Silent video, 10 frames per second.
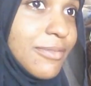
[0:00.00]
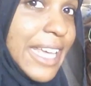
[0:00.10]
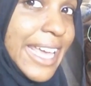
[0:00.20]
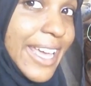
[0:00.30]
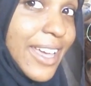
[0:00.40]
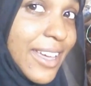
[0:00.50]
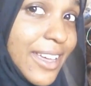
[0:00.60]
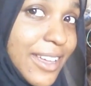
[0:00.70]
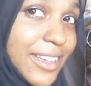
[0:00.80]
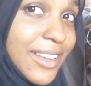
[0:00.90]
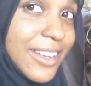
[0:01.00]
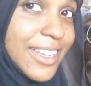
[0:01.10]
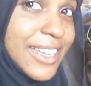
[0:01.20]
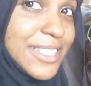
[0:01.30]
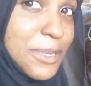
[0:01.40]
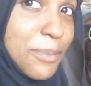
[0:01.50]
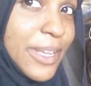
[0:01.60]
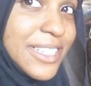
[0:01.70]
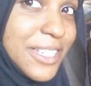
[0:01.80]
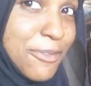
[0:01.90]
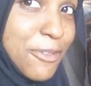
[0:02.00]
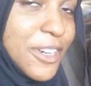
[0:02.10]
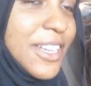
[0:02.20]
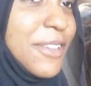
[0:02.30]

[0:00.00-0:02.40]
Here it's a bit different.